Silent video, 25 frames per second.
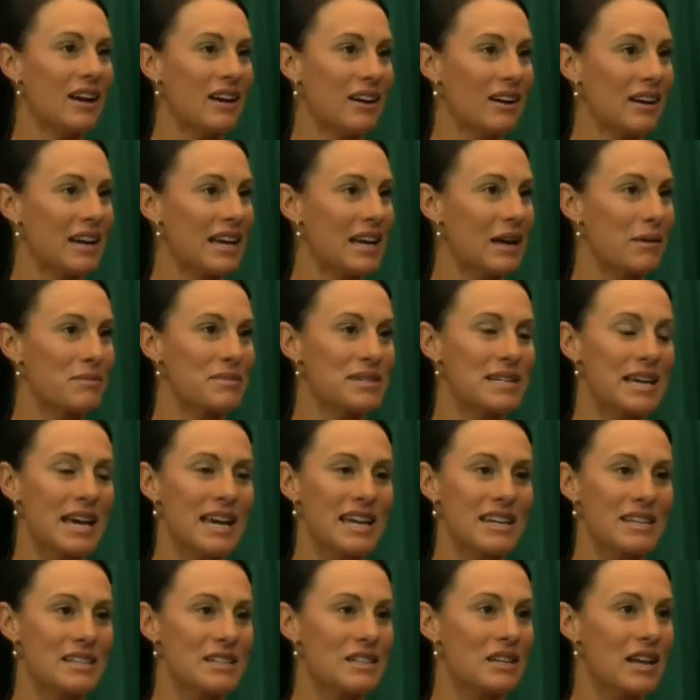I
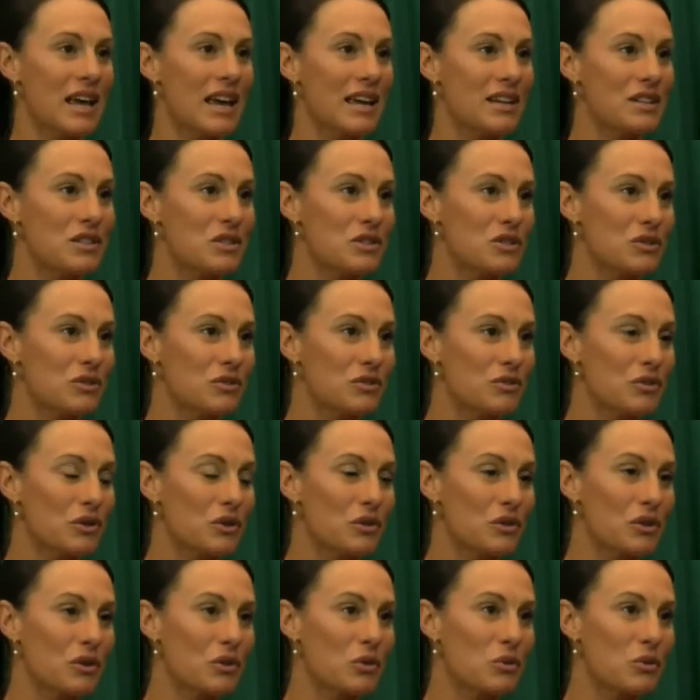update and do
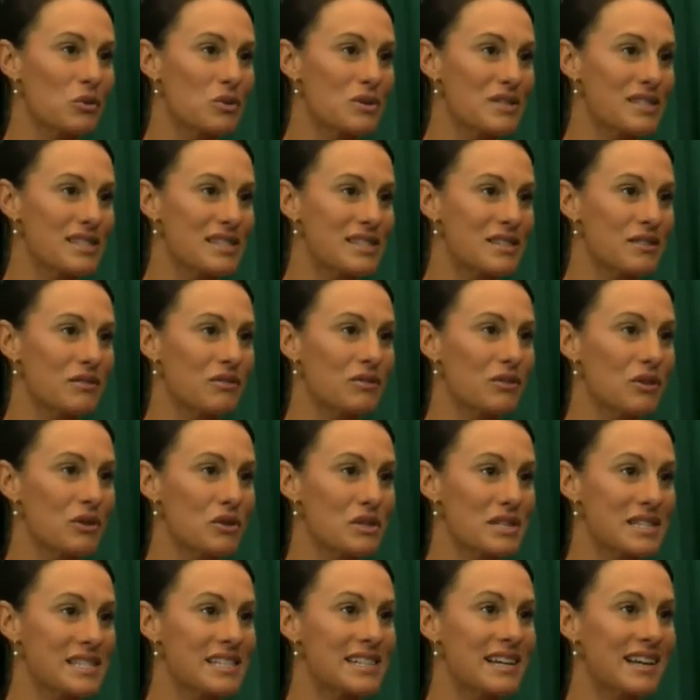further courses and
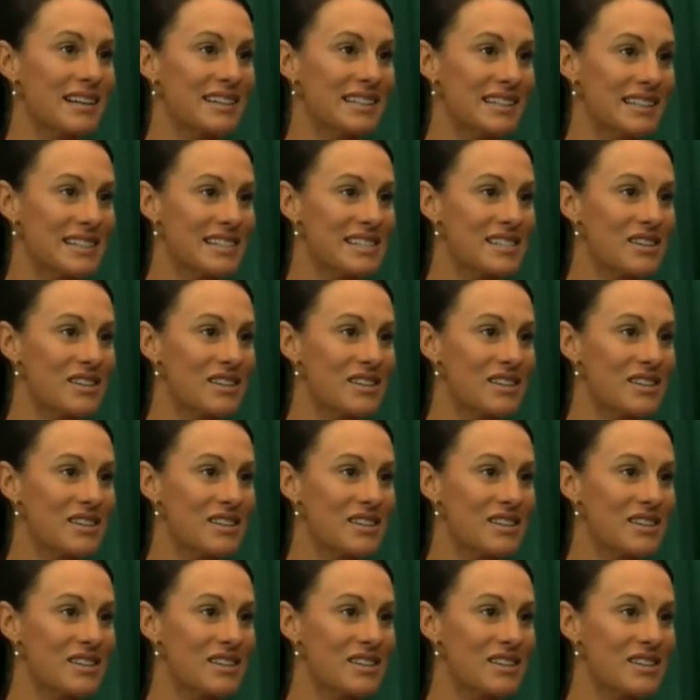further study.